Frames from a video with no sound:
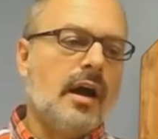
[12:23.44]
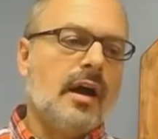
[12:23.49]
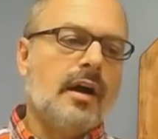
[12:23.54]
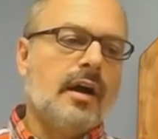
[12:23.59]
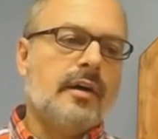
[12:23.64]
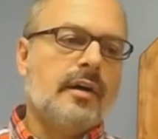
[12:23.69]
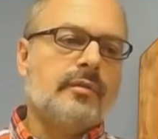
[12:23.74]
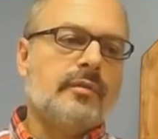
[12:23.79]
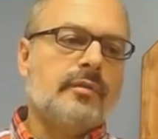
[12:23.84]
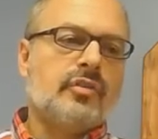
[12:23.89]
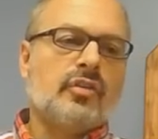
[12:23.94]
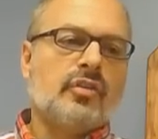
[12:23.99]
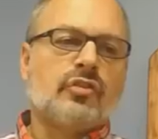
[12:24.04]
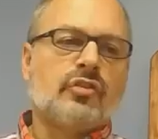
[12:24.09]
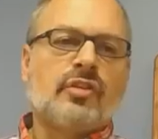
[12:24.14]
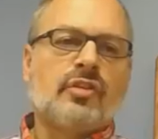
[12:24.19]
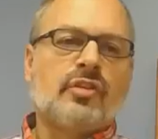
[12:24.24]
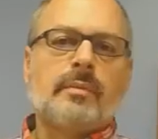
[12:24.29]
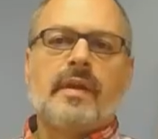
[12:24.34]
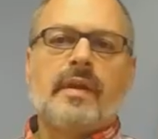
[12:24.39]
So
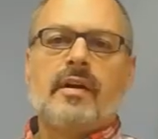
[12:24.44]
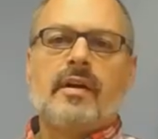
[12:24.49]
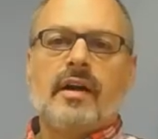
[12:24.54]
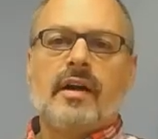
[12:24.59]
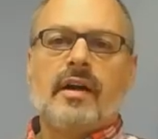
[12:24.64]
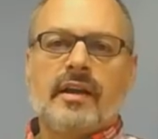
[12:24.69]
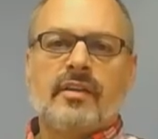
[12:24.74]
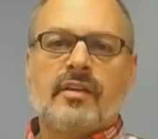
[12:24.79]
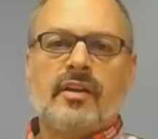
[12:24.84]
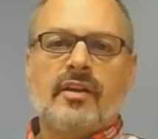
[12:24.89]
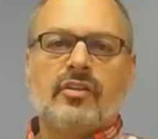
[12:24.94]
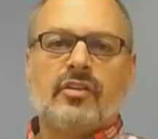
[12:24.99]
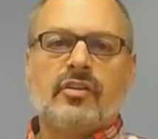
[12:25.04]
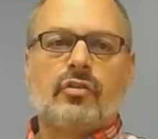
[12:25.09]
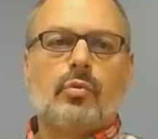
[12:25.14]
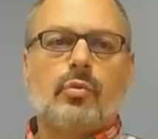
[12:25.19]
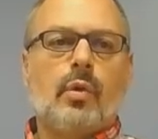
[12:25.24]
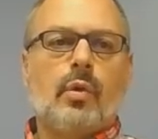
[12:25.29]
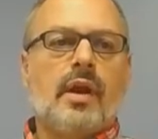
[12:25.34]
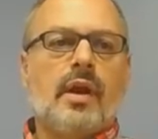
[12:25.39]
something like this,
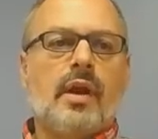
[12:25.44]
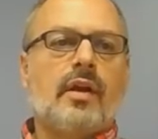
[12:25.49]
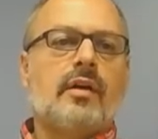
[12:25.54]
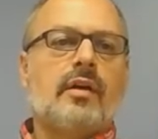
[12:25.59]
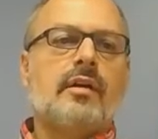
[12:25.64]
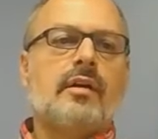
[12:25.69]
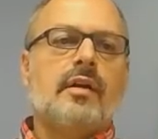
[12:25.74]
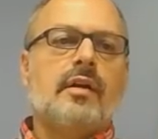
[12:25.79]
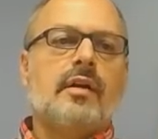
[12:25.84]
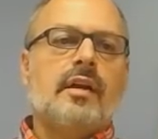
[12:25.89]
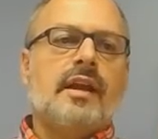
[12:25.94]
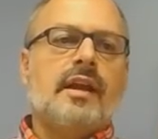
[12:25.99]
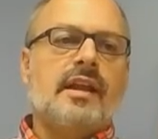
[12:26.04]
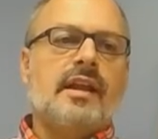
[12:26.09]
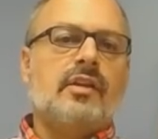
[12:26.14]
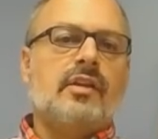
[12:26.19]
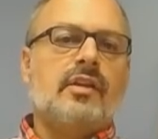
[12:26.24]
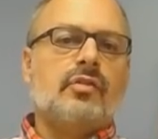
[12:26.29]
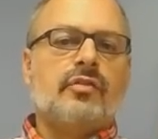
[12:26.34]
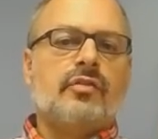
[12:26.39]
where it is
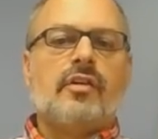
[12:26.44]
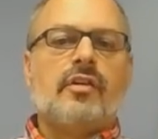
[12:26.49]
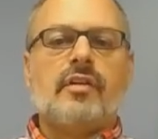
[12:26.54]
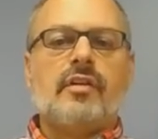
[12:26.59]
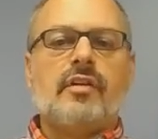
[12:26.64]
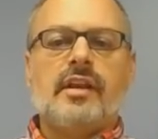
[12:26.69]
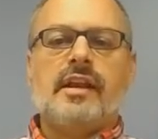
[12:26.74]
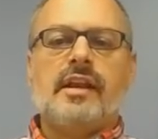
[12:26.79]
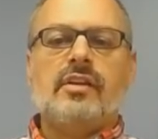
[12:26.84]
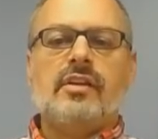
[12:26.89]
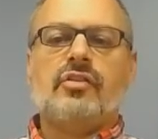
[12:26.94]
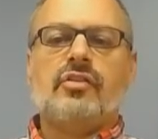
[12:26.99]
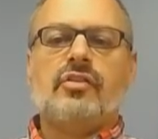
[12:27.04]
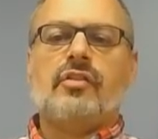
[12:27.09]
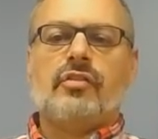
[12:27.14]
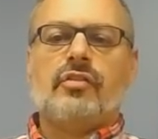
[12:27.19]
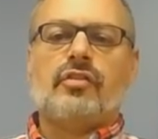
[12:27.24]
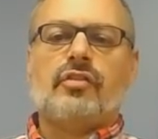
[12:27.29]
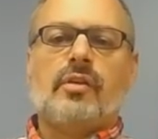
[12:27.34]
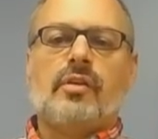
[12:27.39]
very easy for
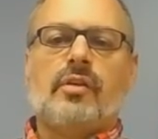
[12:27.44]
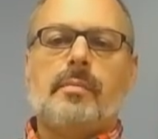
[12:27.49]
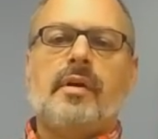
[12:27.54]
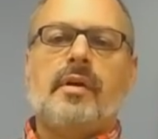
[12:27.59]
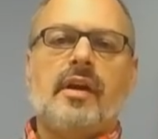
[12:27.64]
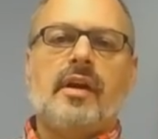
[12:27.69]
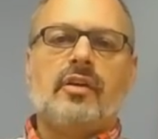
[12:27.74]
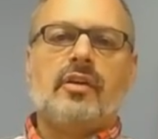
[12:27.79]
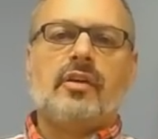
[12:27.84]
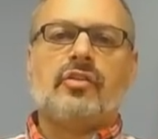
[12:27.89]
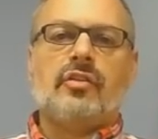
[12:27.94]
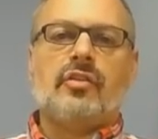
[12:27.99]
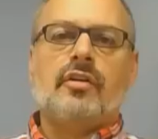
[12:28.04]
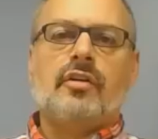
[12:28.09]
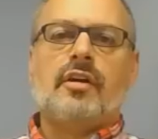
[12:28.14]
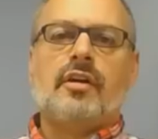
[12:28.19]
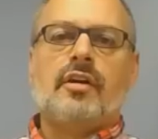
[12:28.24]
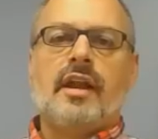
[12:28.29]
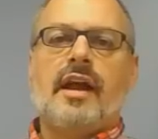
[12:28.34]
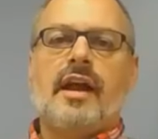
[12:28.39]
some players to look
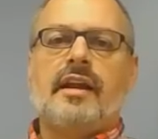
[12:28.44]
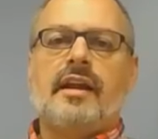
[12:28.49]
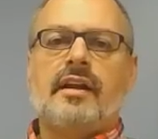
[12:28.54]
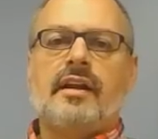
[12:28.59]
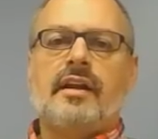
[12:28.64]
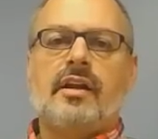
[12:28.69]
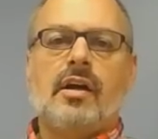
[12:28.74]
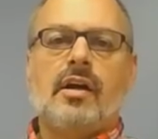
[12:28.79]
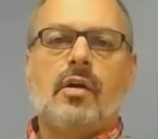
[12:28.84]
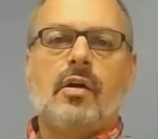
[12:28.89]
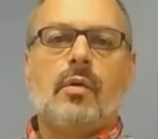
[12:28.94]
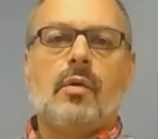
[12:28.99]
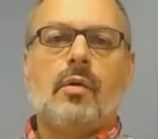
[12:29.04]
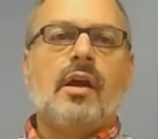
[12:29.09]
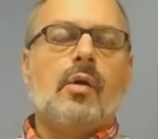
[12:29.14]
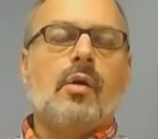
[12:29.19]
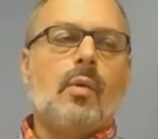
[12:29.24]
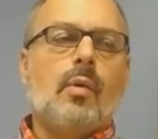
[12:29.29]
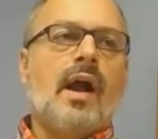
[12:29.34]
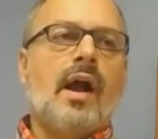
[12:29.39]
at and go,
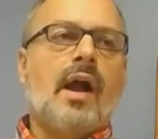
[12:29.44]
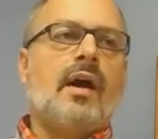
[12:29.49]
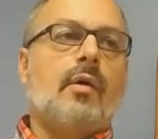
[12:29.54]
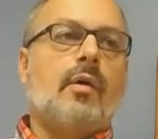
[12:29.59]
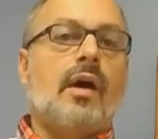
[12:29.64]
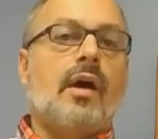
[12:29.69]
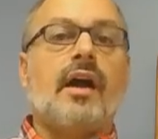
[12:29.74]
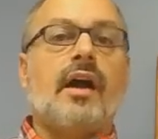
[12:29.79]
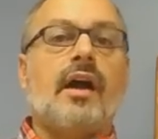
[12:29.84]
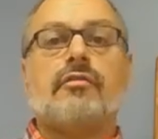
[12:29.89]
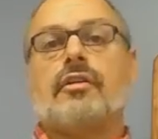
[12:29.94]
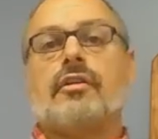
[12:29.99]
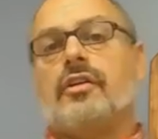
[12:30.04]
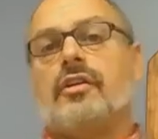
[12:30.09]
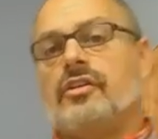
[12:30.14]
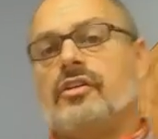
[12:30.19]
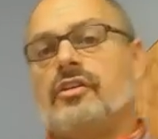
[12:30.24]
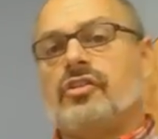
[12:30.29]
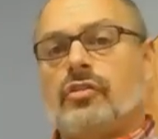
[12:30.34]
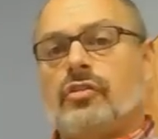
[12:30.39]
wow, I really
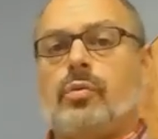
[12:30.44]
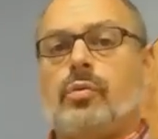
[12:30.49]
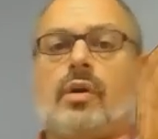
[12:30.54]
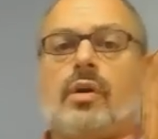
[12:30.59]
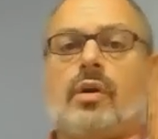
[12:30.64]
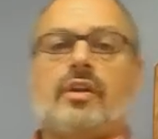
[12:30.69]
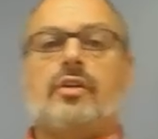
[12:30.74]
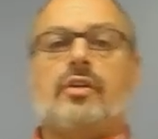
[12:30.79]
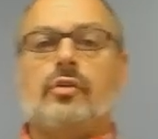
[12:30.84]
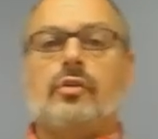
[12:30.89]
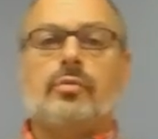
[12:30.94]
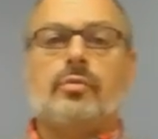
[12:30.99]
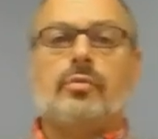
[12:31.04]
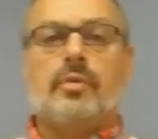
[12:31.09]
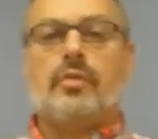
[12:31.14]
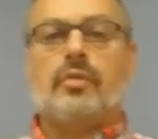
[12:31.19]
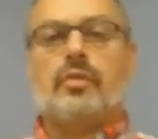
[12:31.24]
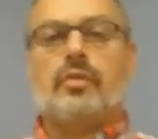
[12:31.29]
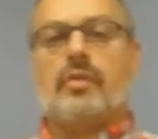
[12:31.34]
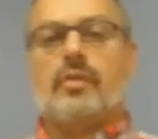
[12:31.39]
just want to use
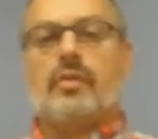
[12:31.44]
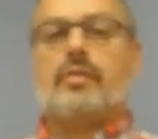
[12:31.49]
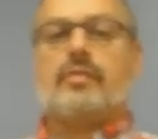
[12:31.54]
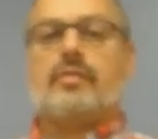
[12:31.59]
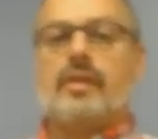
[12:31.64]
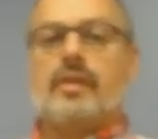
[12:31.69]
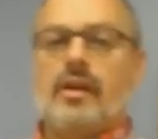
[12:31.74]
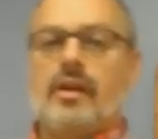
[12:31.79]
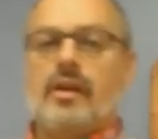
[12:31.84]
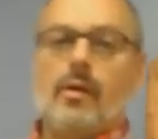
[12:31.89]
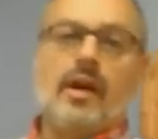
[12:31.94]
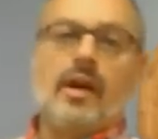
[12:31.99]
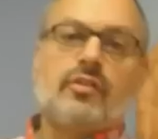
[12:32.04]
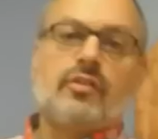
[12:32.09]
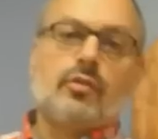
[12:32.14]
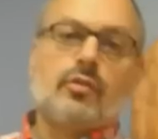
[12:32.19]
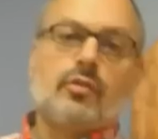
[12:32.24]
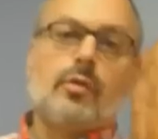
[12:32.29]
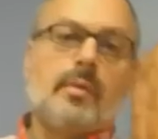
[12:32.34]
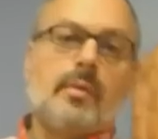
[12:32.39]
Mjolnir. I
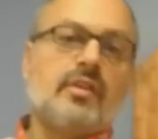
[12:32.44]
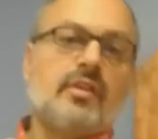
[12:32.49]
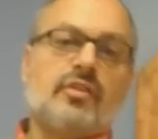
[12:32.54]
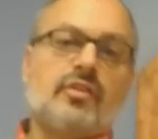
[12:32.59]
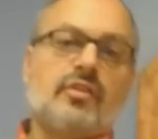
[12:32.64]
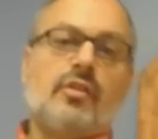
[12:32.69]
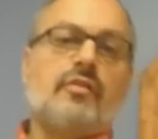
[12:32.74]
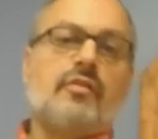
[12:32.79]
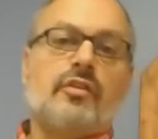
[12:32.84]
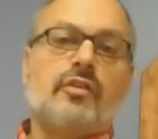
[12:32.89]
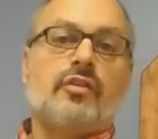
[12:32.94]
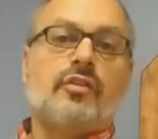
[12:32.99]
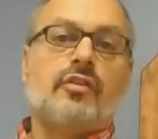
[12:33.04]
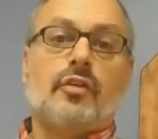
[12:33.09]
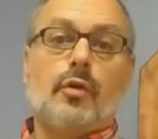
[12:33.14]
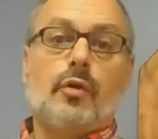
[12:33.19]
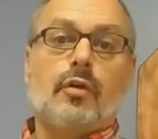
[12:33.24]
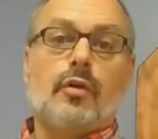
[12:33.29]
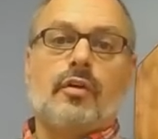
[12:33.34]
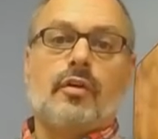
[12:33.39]
saw myself as
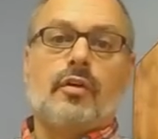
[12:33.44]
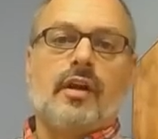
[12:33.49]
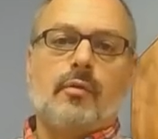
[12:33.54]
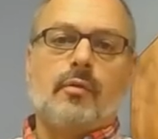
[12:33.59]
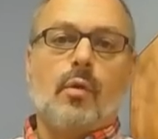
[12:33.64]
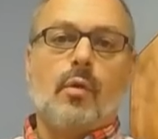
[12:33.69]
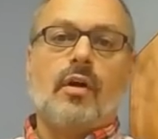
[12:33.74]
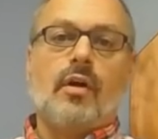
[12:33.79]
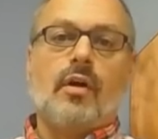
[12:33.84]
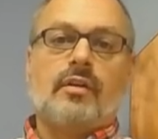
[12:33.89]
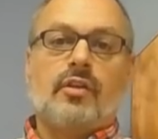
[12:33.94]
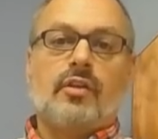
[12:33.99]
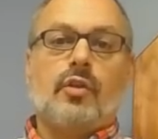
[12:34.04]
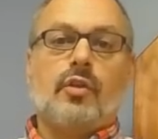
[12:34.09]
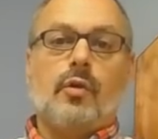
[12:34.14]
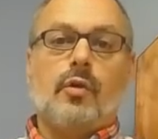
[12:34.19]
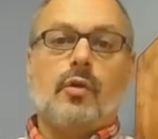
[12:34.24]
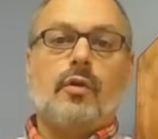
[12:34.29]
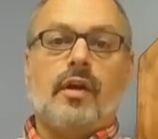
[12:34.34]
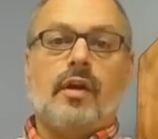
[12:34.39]
Thor. I want
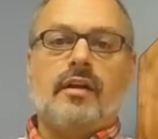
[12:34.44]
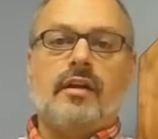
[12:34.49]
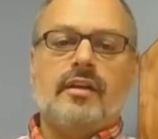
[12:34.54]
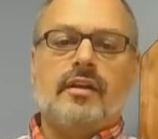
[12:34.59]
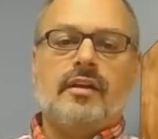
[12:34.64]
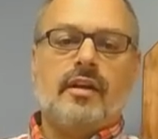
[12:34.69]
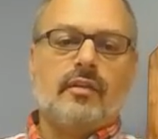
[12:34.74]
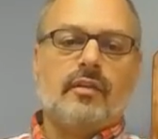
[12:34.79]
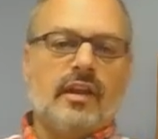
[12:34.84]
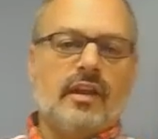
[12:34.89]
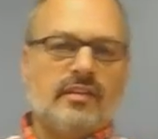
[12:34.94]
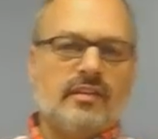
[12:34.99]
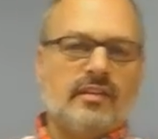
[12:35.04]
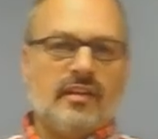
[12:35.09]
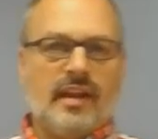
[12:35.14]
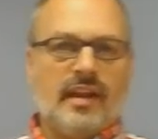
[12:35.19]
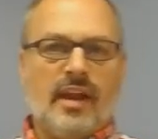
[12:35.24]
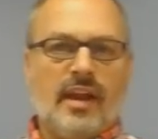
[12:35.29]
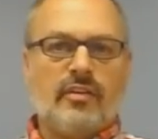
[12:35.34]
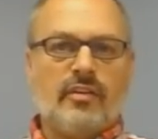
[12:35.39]
Thor. That's the
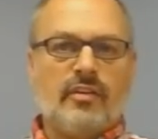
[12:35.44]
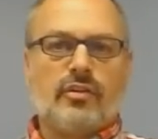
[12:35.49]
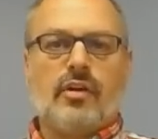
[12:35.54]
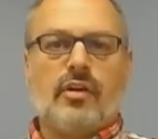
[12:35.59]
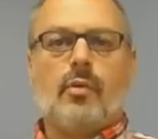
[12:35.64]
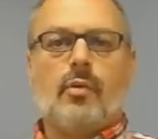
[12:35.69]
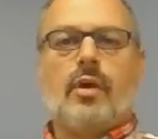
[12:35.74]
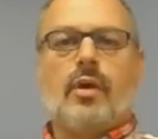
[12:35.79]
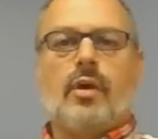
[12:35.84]
character I want to